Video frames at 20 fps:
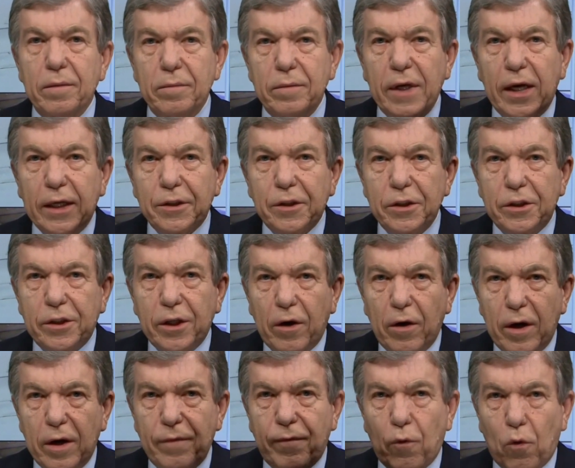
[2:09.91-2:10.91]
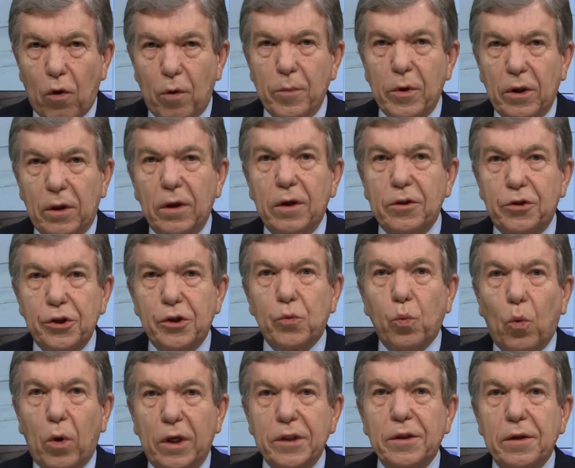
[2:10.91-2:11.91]
necessary formula
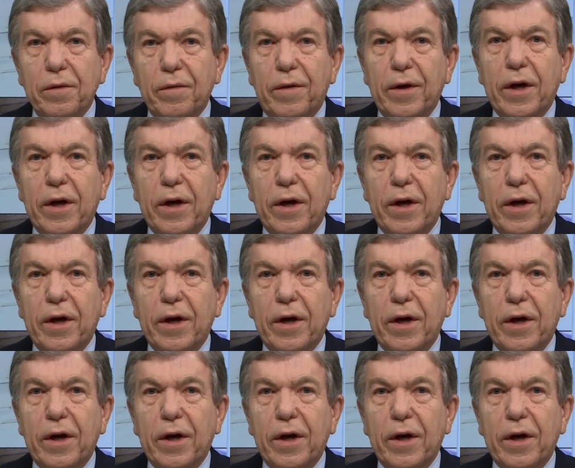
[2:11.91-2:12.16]
just wasn't